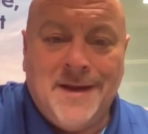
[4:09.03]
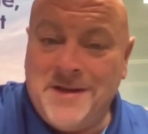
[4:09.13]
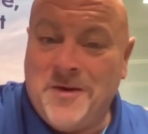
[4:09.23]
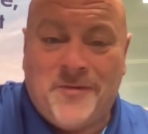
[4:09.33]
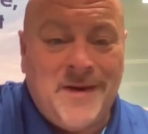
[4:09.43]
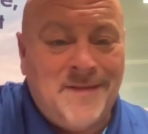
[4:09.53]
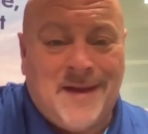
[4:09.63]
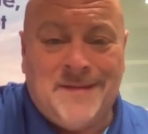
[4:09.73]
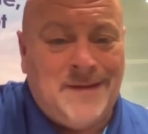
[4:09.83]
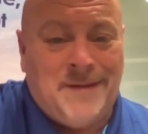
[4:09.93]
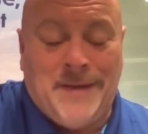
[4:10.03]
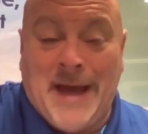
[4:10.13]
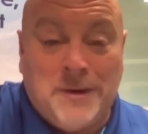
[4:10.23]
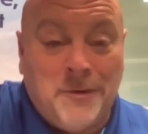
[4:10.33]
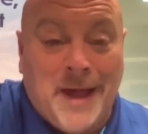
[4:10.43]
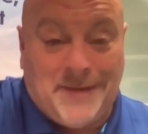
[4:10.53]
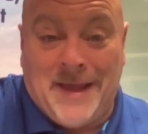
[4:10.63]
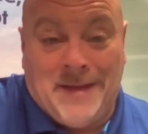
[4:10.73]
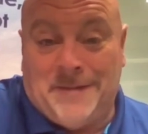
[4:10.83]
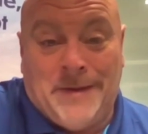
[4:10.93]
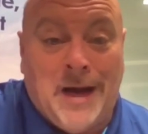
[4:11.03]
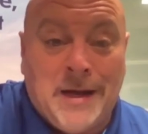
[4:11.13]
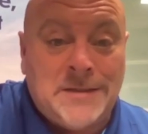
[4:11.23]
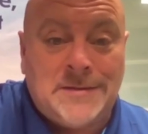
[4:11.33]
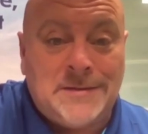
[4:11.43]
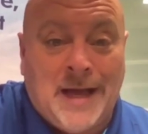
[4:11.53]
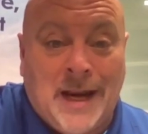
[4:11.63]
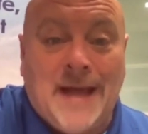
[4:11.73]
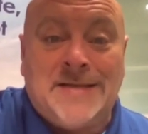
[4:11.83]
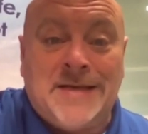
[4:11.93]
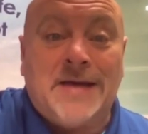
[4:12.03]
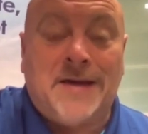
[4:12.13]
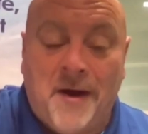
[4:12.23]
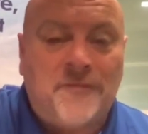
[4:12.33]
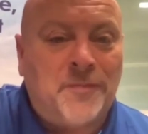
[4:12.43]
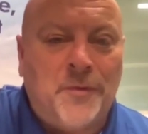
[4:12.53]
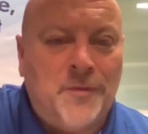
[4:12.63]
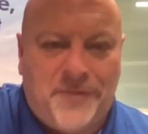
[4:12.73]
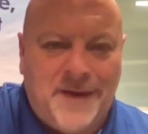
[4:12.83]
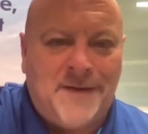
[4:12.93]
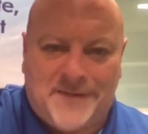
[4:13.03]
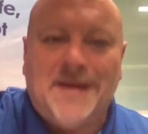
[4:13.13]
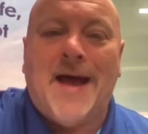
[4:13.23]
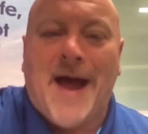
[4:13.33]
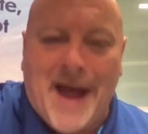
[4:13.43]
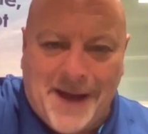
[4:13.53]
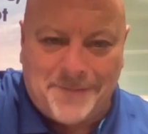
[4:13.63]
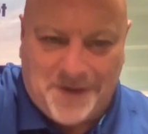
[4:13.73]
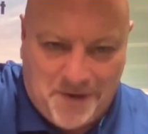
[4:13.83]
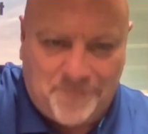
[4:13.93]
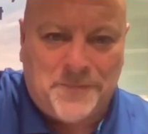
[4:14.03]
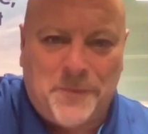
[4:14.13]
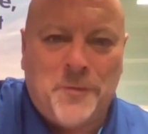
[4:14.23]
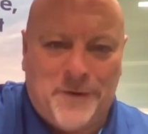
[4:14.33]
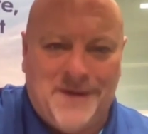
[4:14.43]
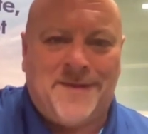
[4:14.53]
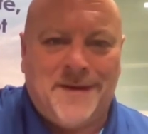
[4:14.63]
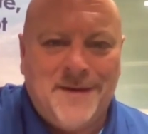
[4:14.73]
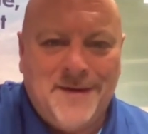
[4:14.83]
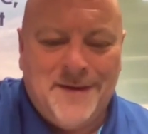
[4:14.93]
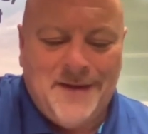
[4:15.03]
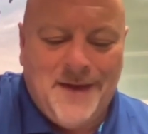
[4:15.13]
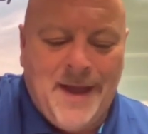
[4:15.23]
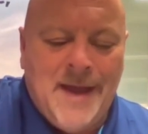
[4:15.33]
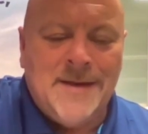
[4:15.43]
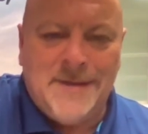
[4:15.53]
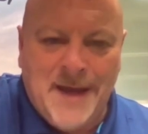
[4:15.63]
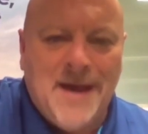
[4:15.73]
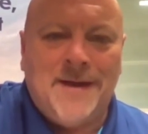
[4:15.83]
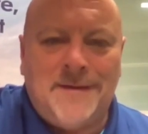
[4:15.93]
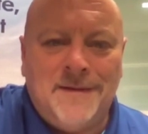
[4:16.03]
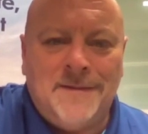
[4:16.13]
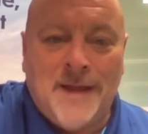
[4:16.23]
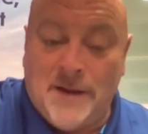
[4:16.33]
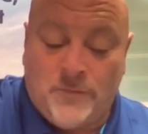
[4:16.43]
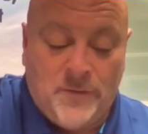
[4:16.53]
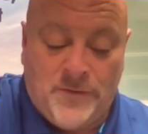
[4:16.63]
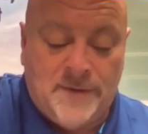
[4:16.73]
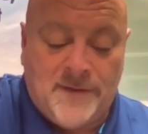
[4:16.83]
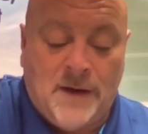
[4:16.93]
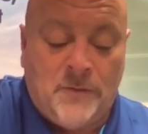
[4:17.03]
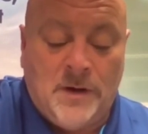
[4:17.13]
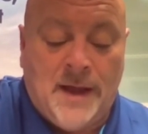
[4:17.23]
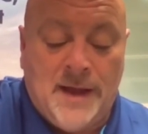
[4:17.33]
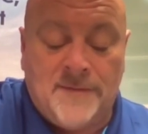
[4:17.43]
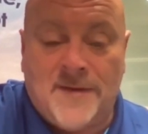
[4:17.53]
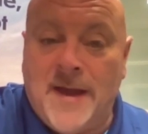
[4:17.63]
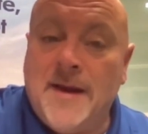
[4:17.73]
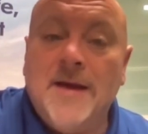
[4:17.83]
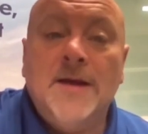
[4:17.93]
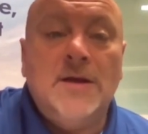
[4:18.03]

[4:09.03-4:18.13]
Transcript: And you know, friends, I, I mean, I don't like that, to be honest. I like to get comfortable in things that I'm comfortable with. And yet, that's one of the things I realized that